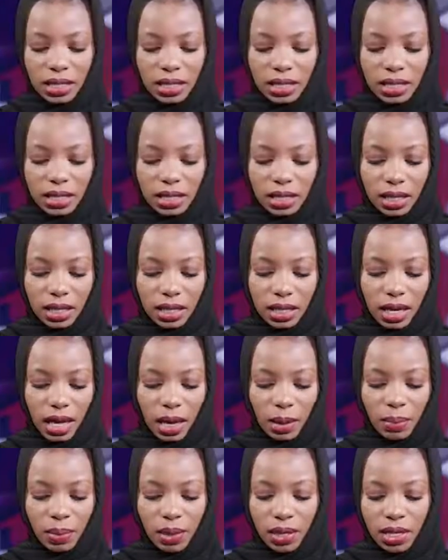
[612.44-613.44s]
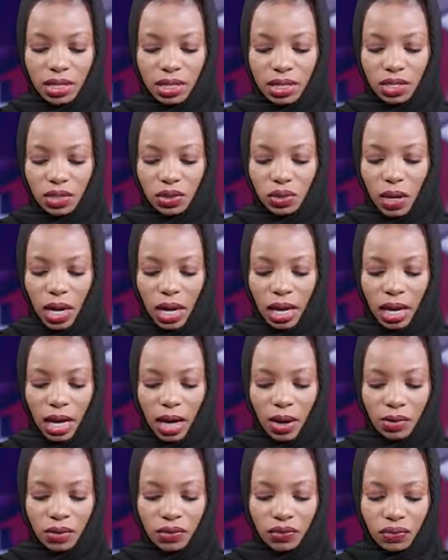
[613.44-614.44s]
his inability to
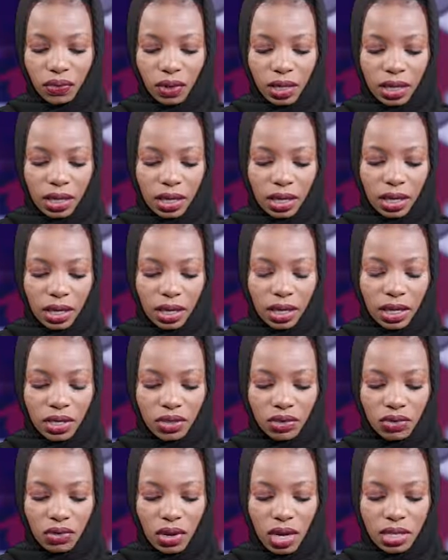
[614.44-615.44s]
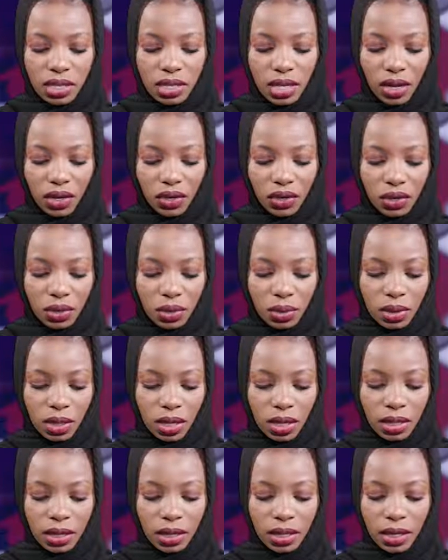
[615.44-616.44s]
account for the interest accrued
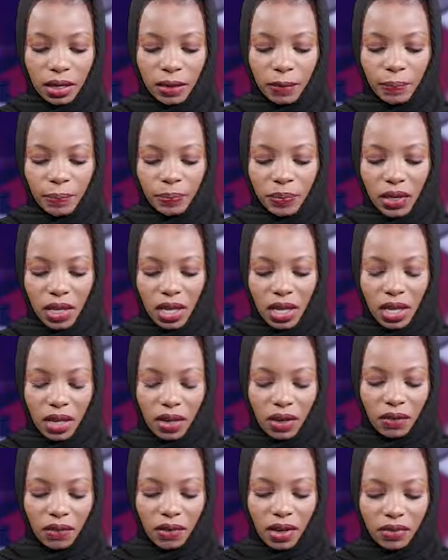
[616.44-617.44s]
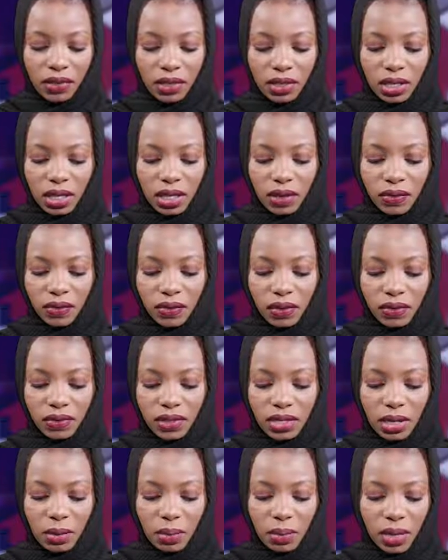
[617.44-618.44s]
on the
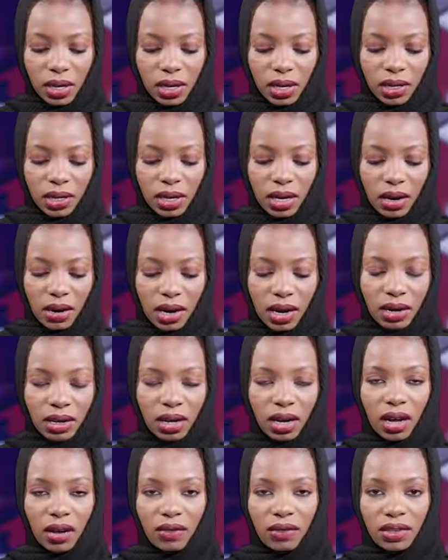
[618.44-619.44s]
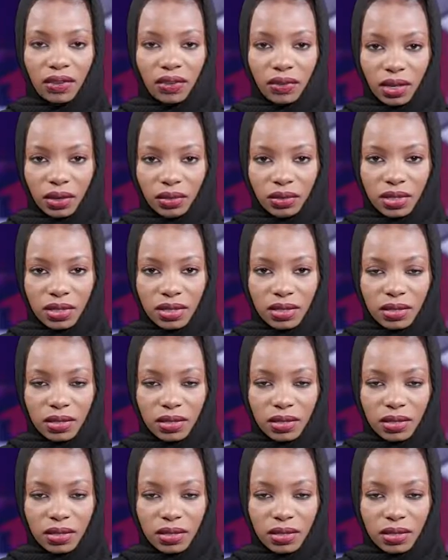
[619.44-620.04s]
550 billion naira recovered funds.